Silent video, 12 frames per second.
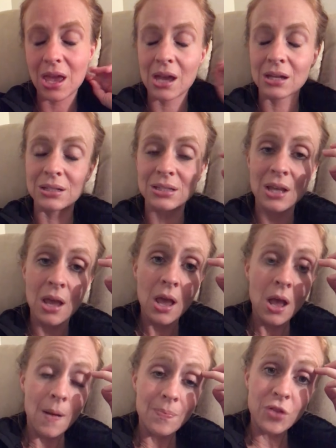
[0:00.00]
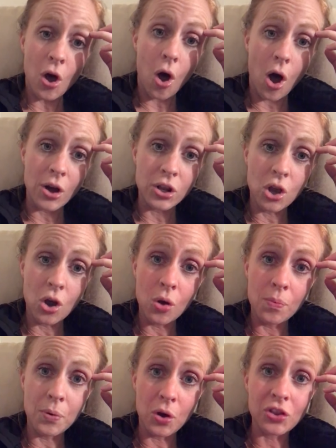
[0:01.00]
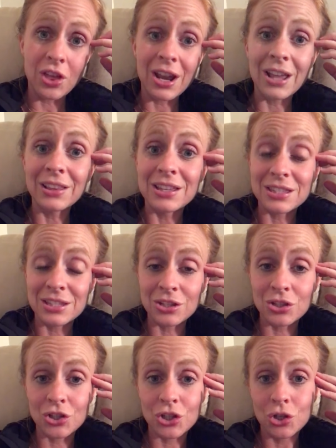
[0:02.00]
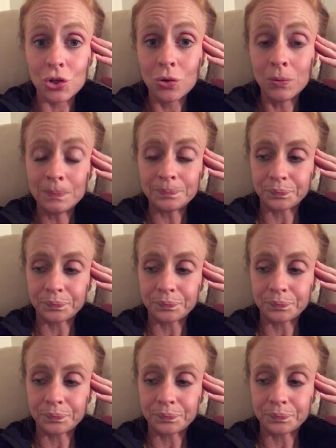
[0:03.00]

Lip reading: And the audio book that I listened to